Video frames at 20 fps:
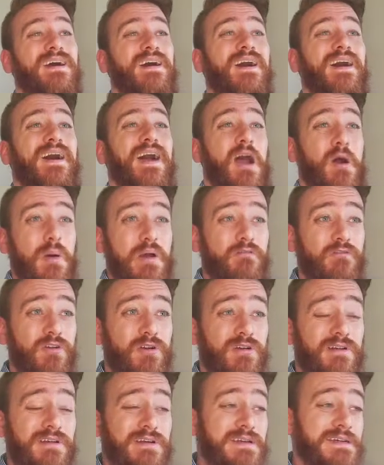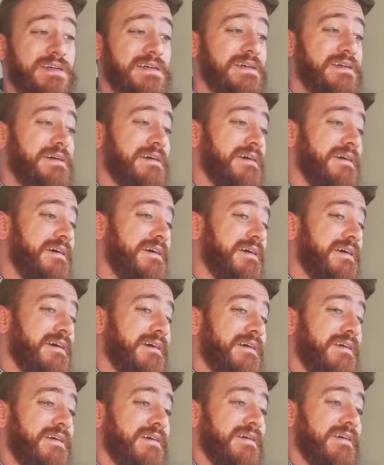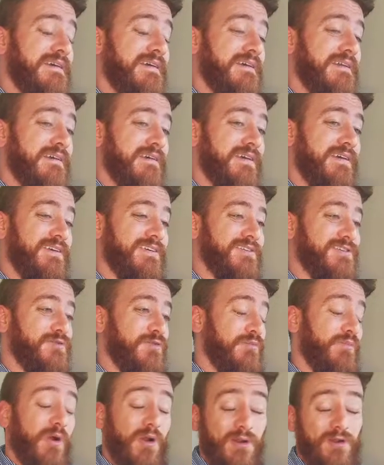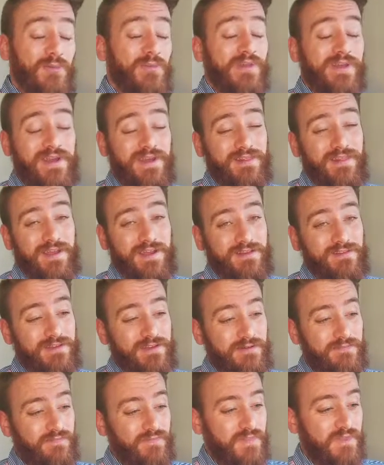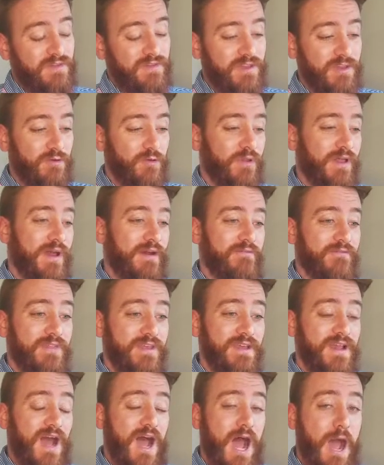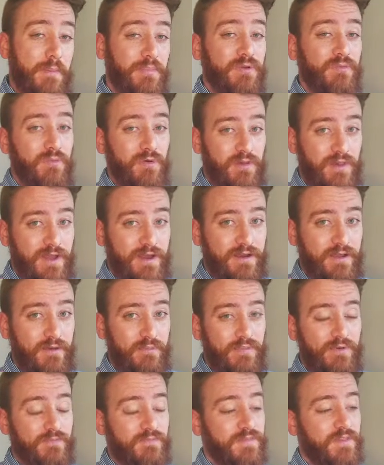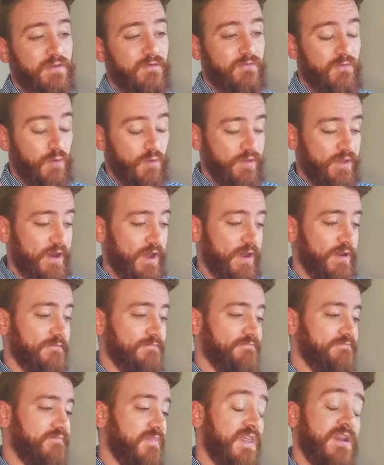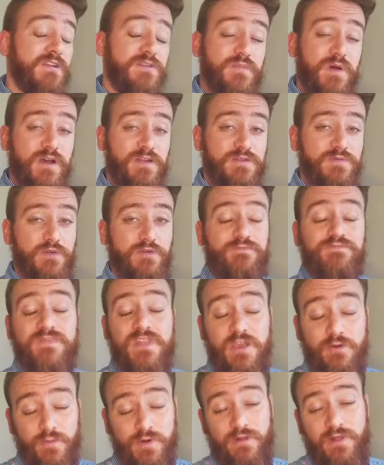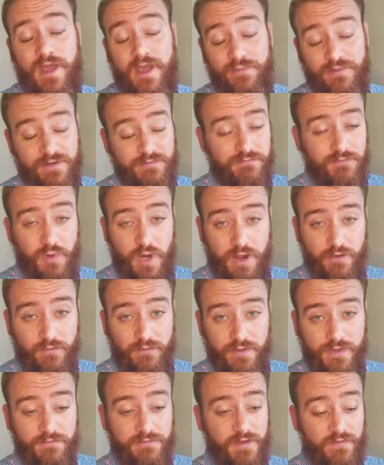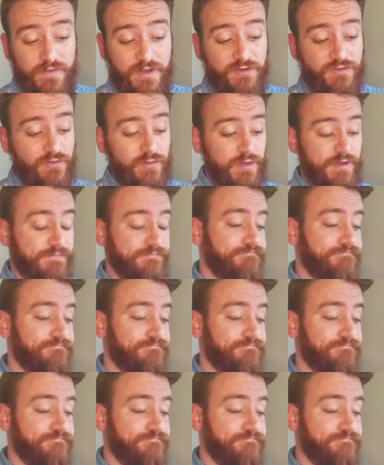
However, it is remarkably unlikely that you will have the optimal lineup for the night. It is possible. It will happen, probably, eventually.